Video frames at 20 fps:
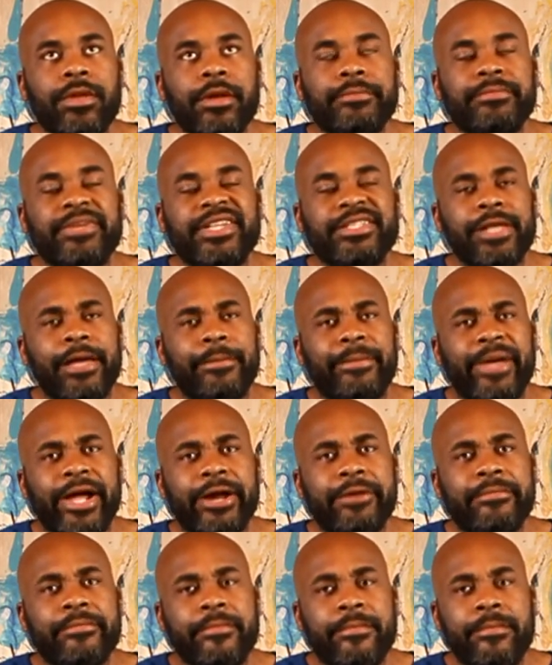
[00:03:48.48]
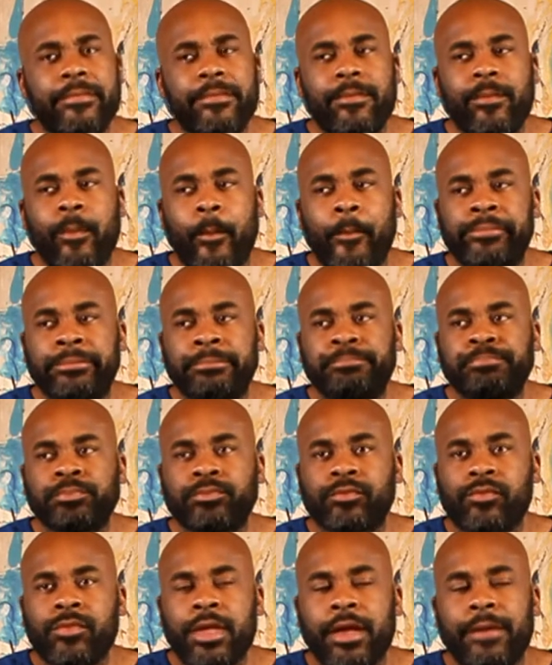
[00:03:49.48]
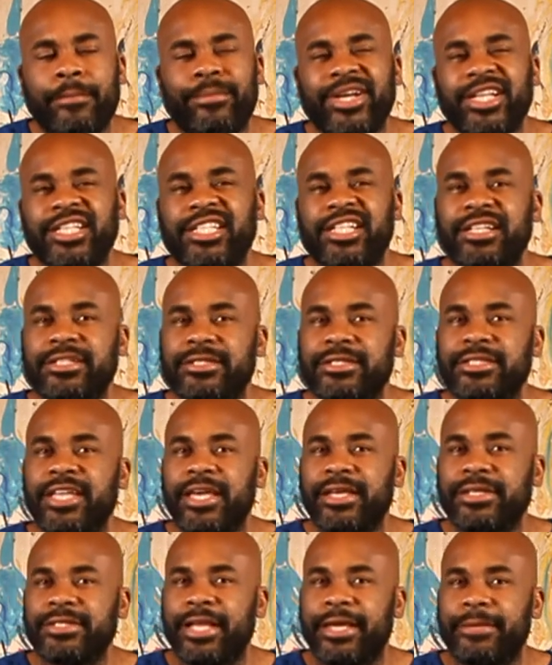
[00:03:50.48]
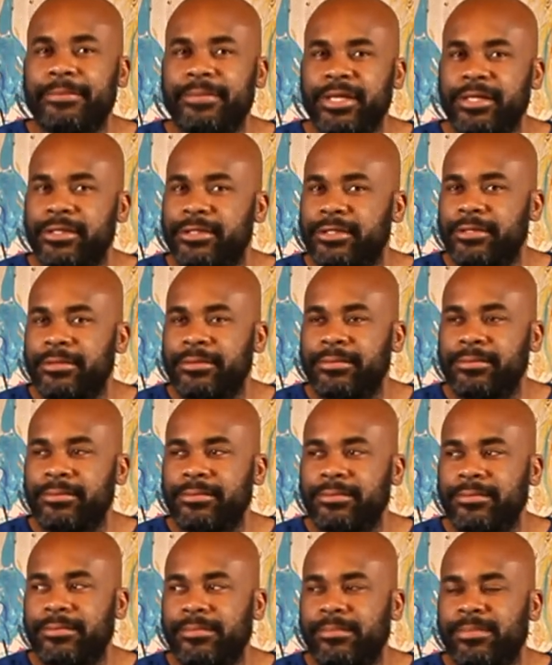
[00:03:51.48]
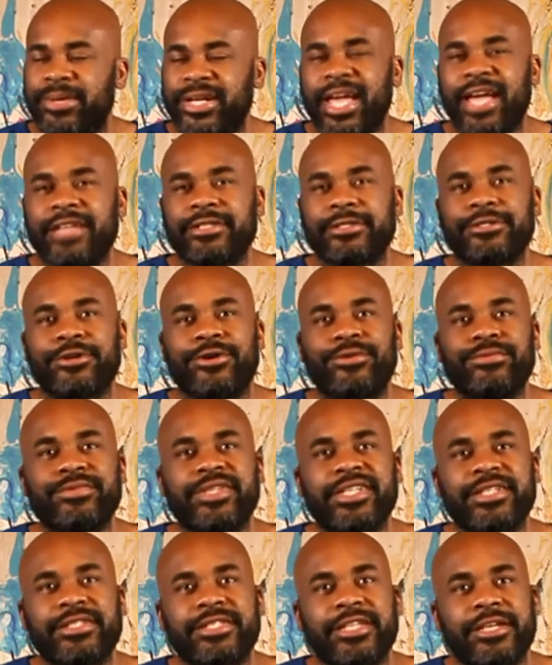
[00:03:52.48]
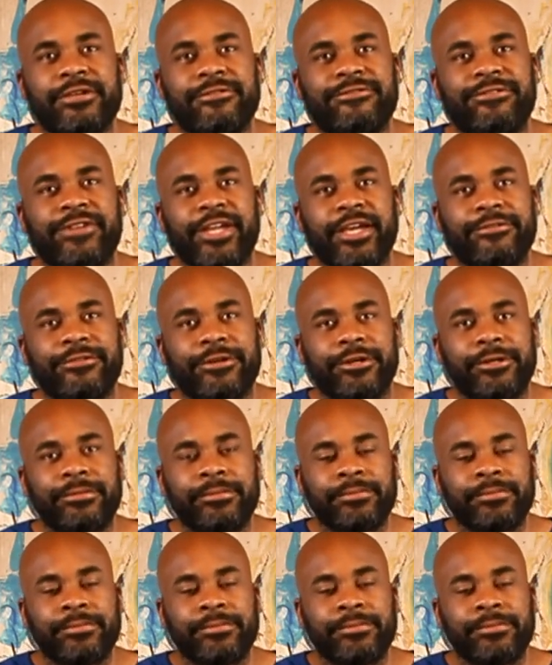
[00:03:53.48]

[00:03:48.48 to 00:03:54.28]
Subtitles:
It's not bad, but it doesn't taste like meat, but it has its own distinct flavor.